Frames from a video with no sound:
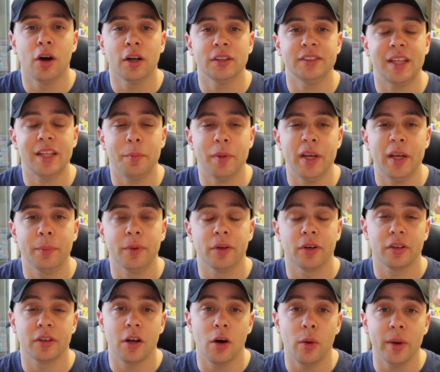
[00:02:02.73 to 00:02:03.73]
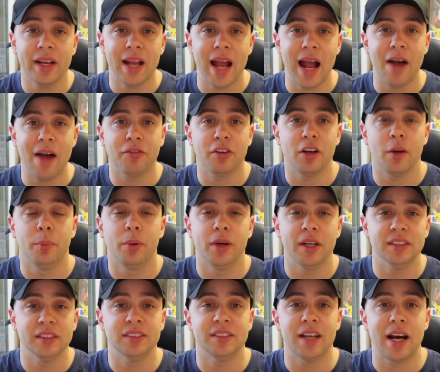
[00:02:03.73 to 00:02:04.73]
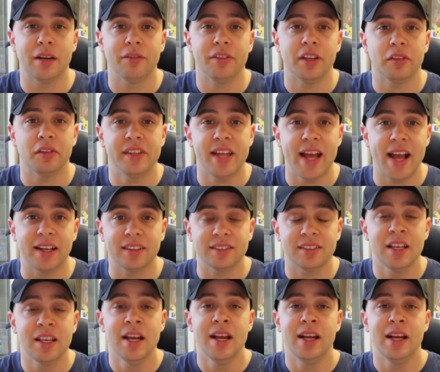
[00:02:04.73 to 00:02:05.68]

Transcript: that people are going after to put inside of their decks.